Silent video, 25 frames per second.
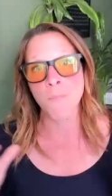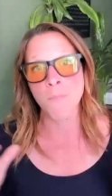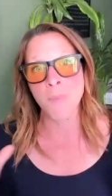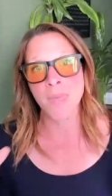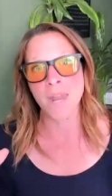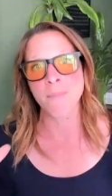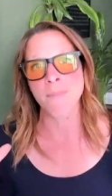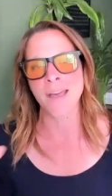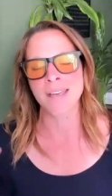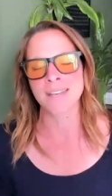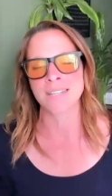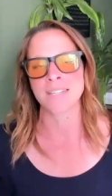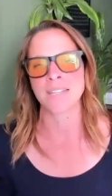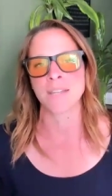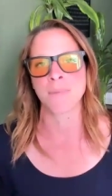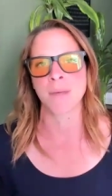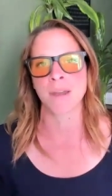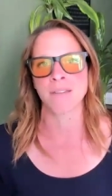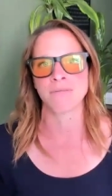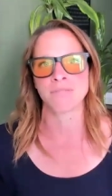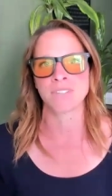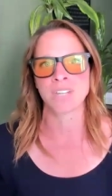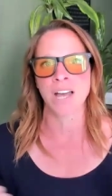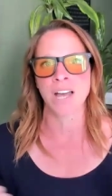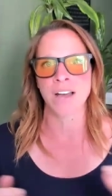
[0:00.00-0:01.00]
minimizing the
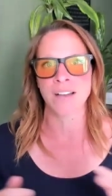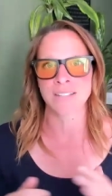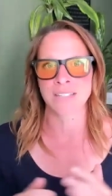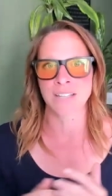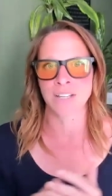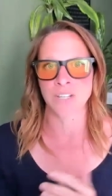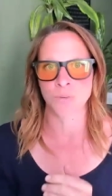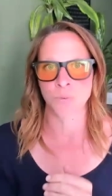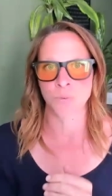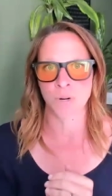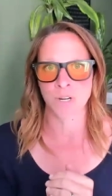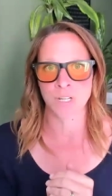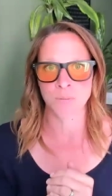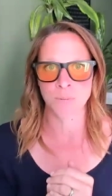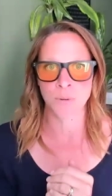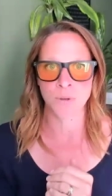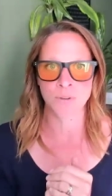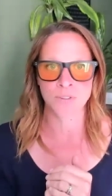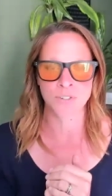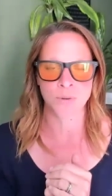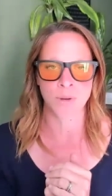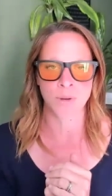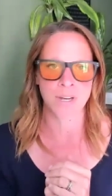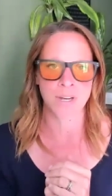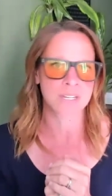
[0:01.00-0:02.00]
amount of toxins we're
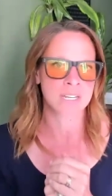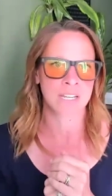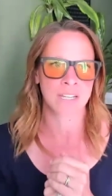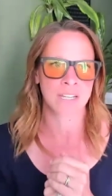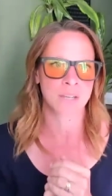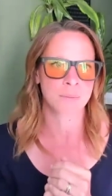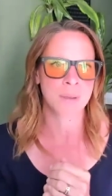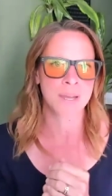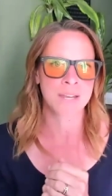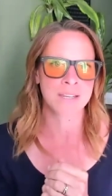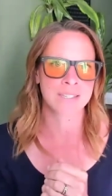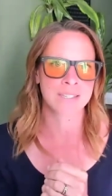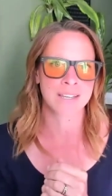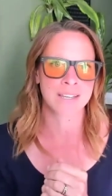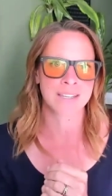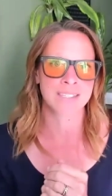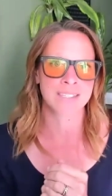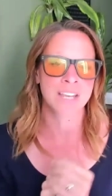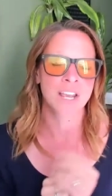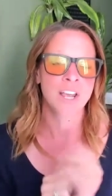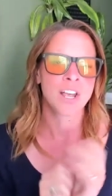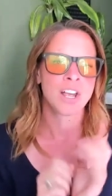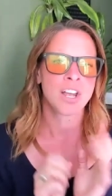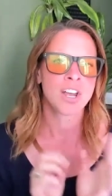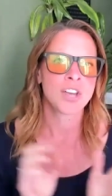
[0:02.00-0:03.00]
exposed to on a daily
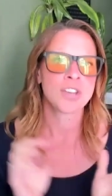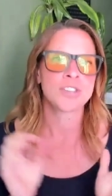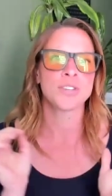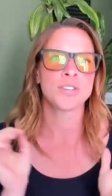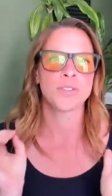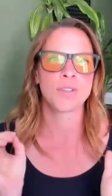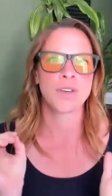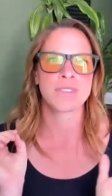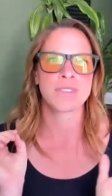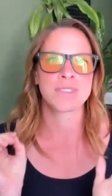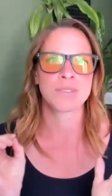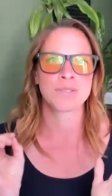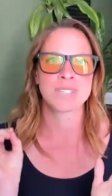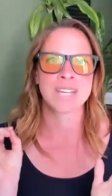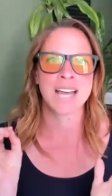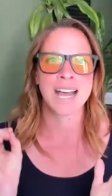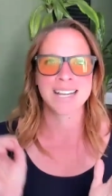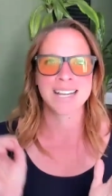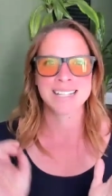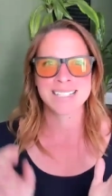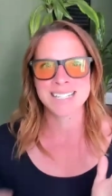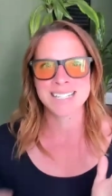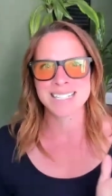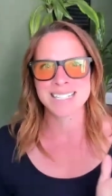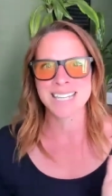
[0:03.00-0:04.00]
basis so that those
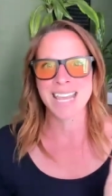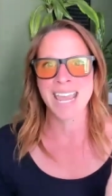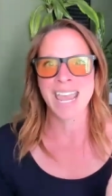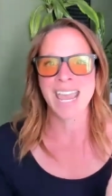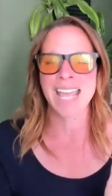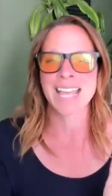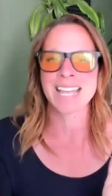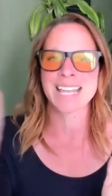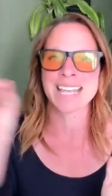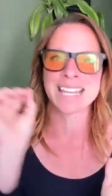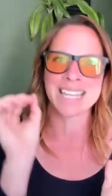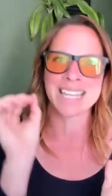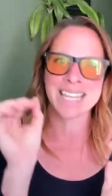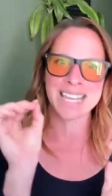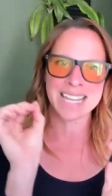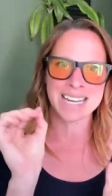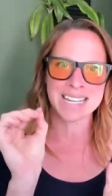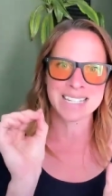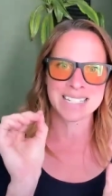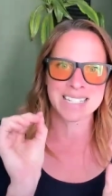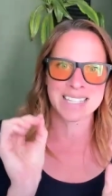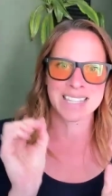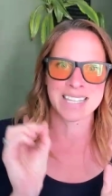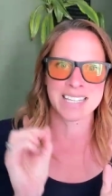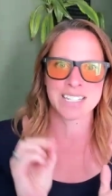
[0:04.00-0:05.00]
toxins can't get
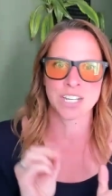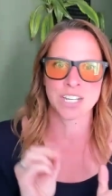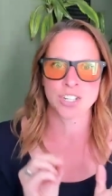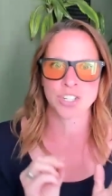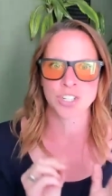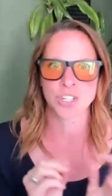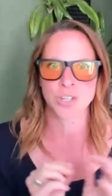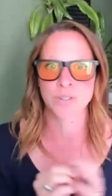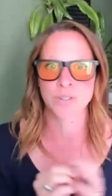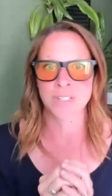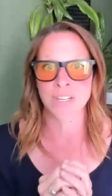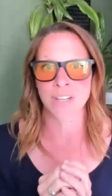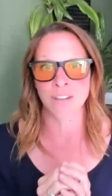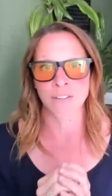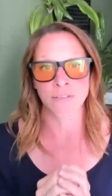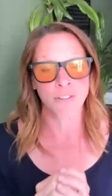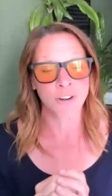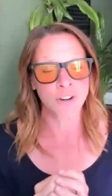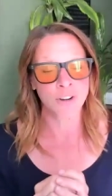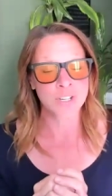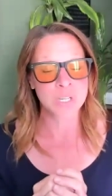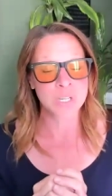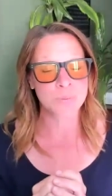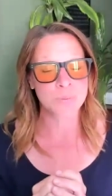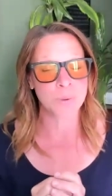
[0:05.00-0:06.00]
into the tissues in the
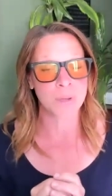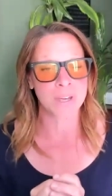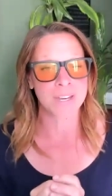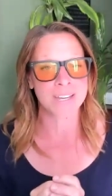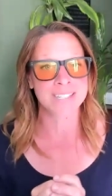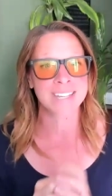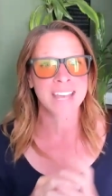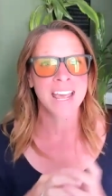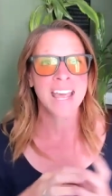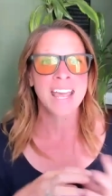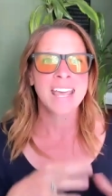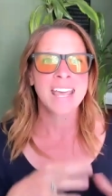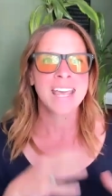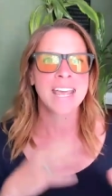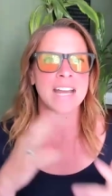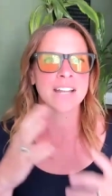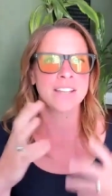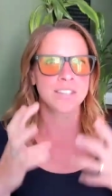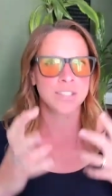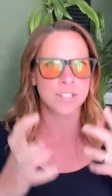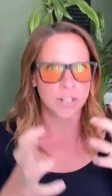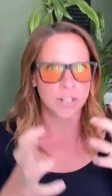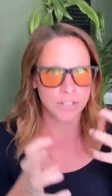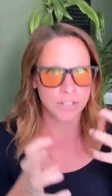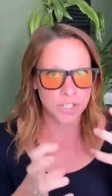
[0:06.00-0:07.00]
first place
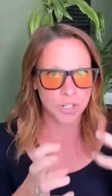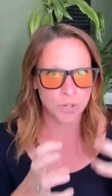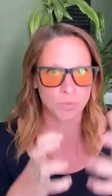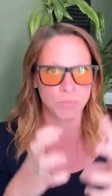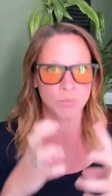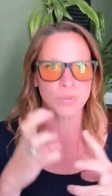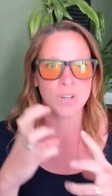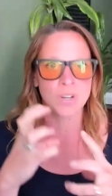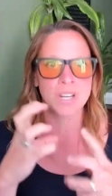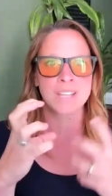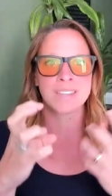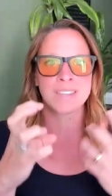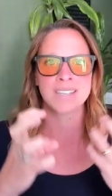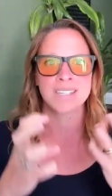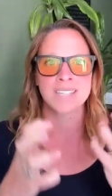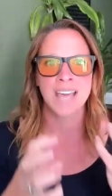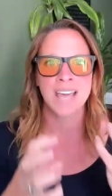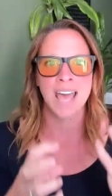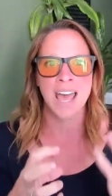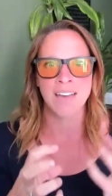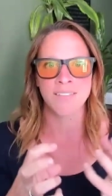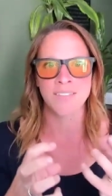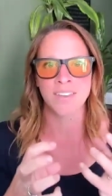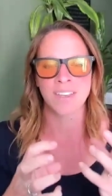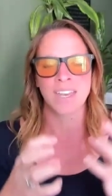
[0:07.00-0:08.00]
and start to wreak this
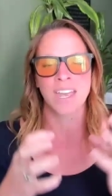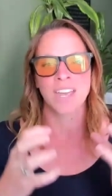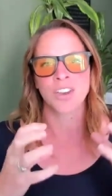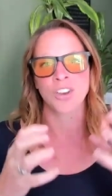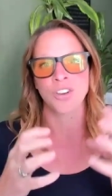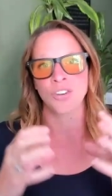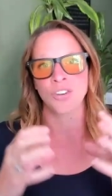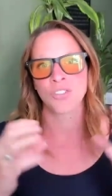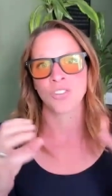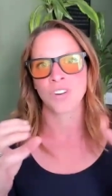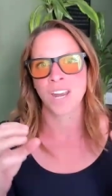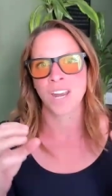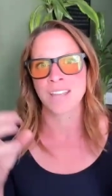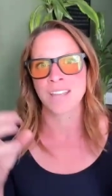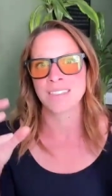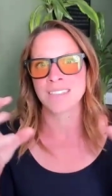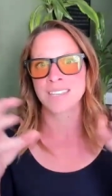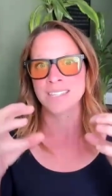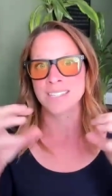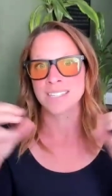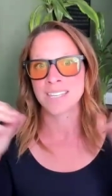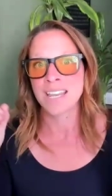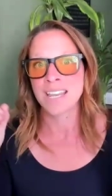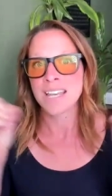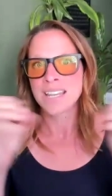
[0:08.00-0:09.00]
havoc and create
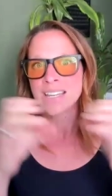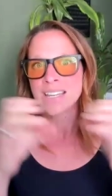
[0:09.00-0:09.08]
this